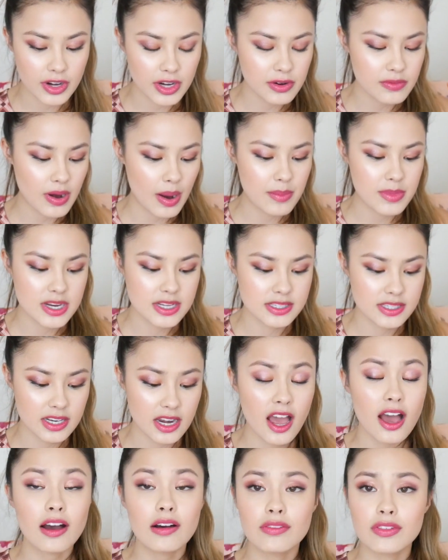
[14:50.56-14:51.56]
very
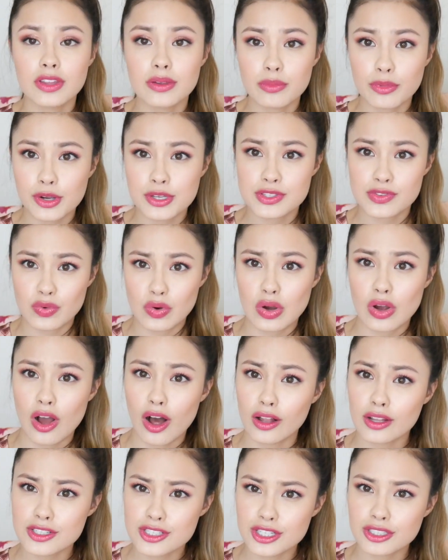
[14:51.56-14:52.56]
reminiscent of the Moistful
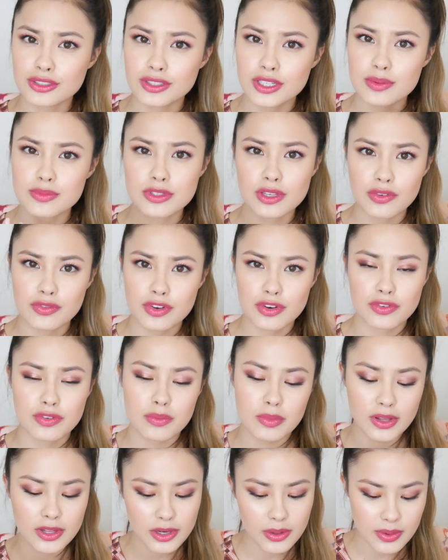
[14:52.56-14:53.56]
Collagen cream, so if you're
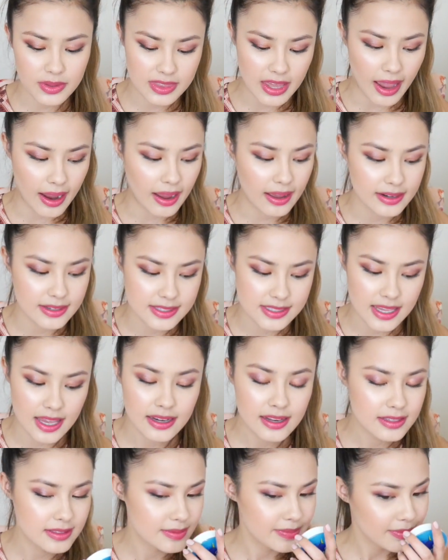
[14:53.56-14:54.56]
familiar with that kind of
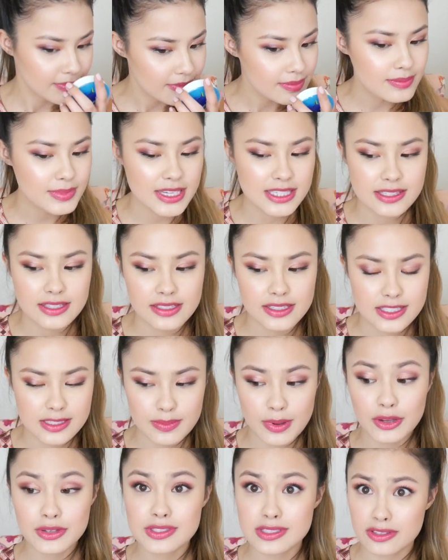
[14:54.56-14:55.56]
scent, basically
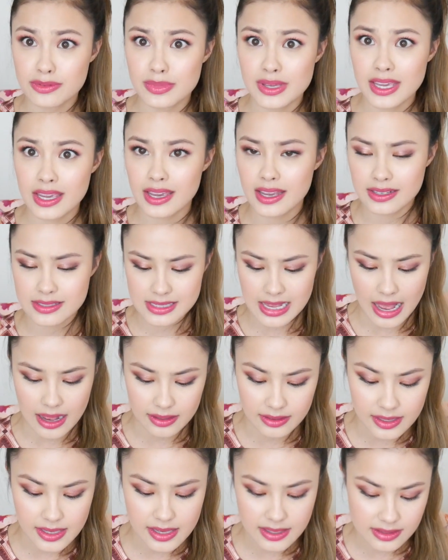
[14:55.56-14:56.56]
smells to me
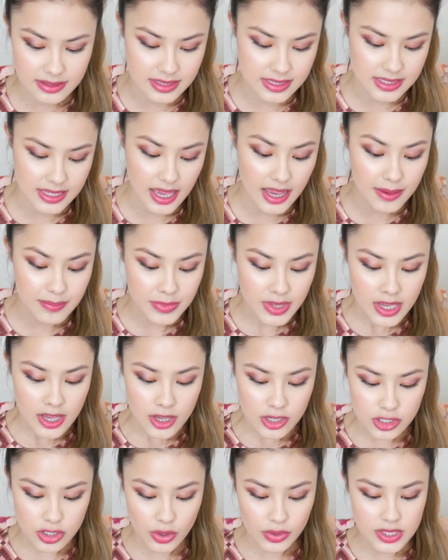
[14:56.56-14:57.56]
exactly the same.
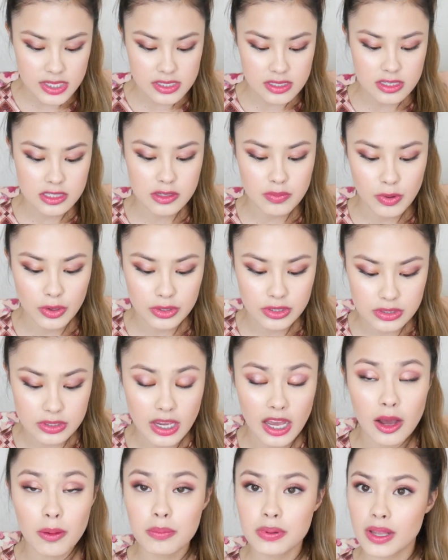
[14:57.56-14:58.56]
So this is supposed
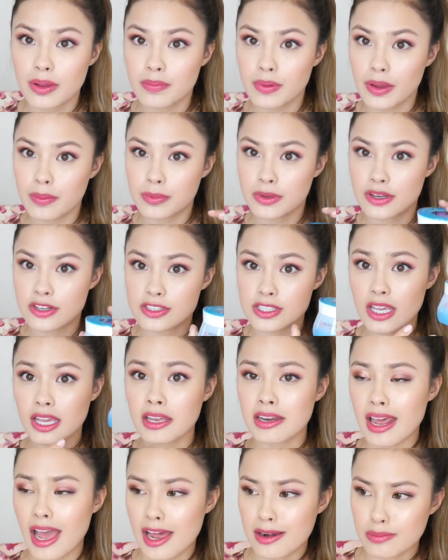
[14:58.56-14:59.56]
to help plump up your
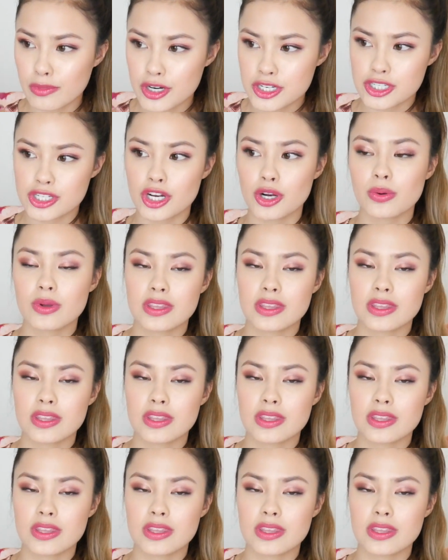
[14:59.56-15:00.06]
skin, add moisture